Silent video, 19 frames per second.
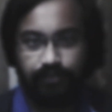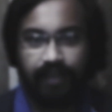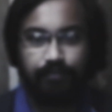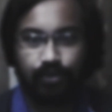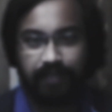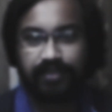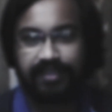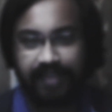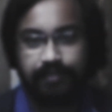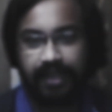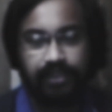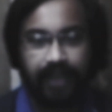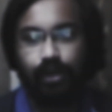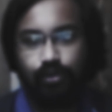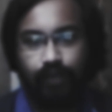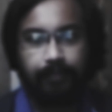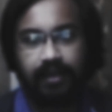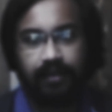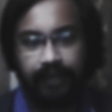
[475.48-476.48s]
Thank
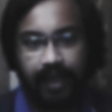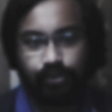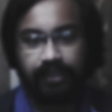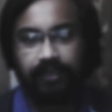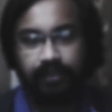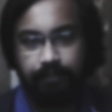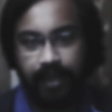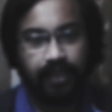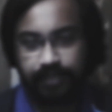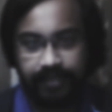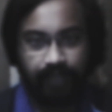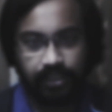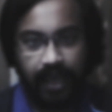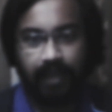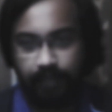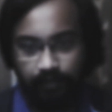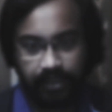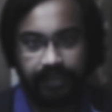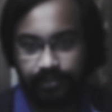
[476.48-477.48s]
you and see you
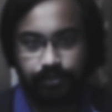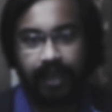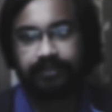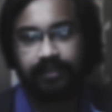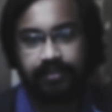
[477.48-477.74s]
in our next